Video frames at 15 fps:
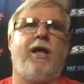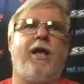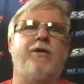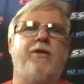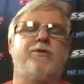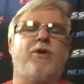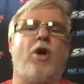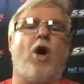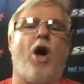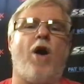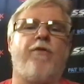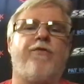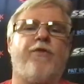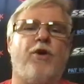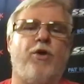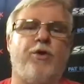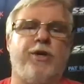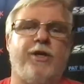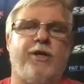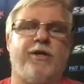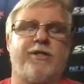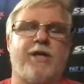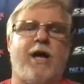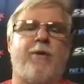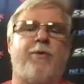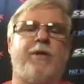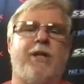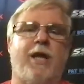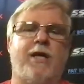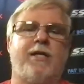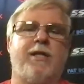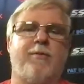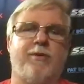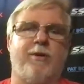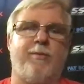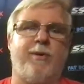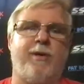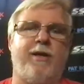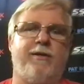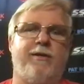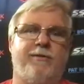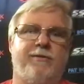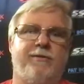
as off roady as I would like them to be.